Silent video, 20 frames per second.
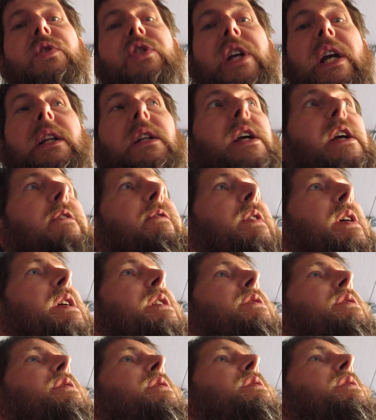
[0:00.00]
chain link
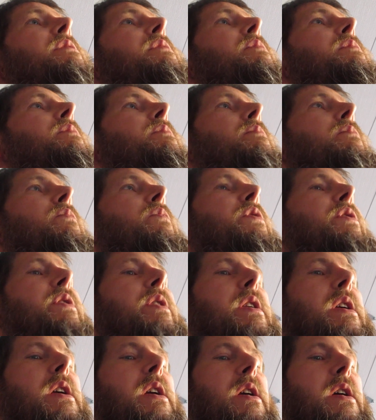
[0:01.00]
fence
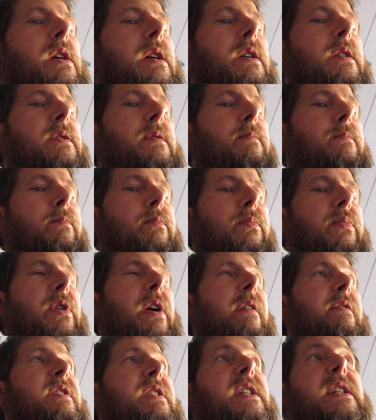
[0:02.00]
with the uh,
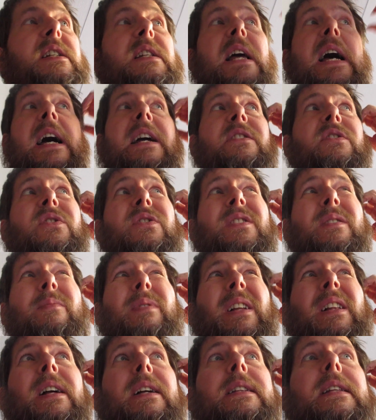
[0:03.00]
privacy slats or
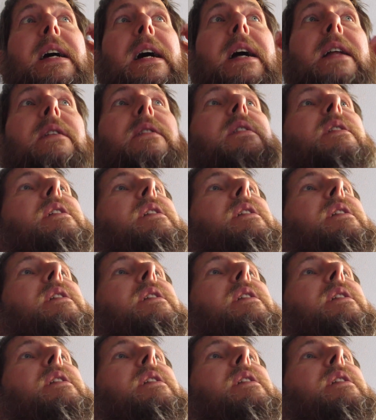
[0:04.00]
something like that.